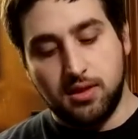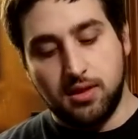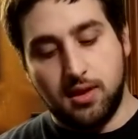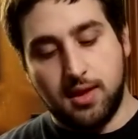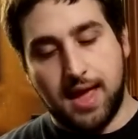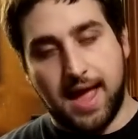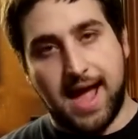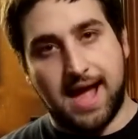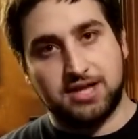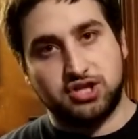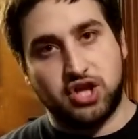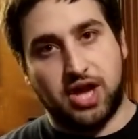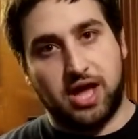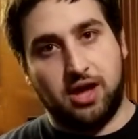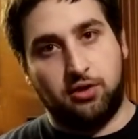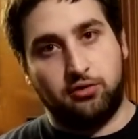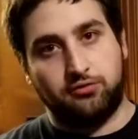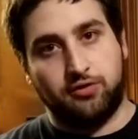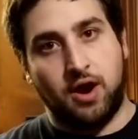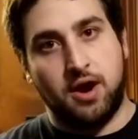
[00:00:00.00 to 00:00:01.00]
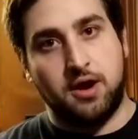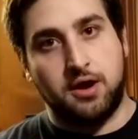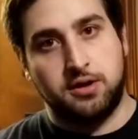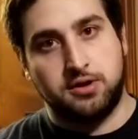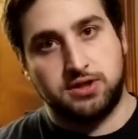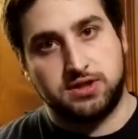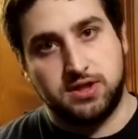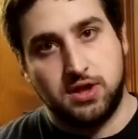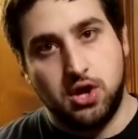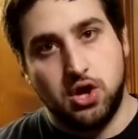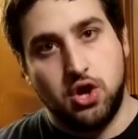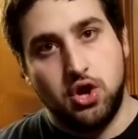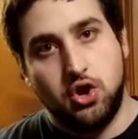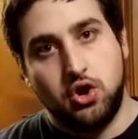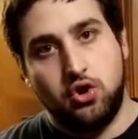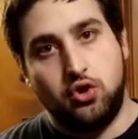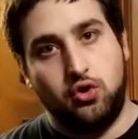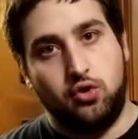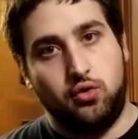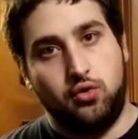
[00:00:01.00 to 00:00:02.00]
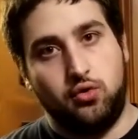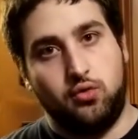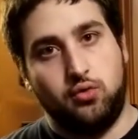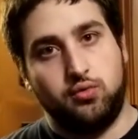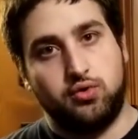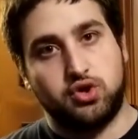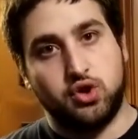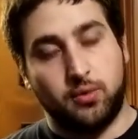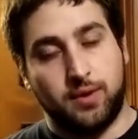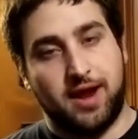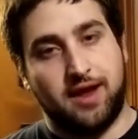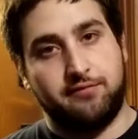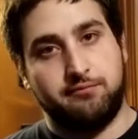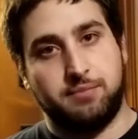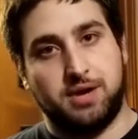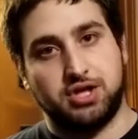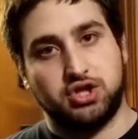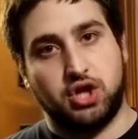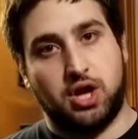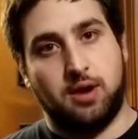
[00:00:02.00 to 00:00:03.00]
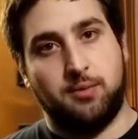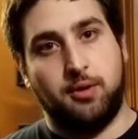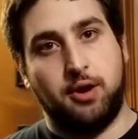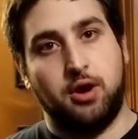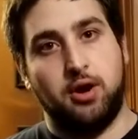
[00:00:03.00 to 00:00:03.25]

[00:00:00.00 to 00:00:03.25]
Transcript: agile runners who don't have much armor,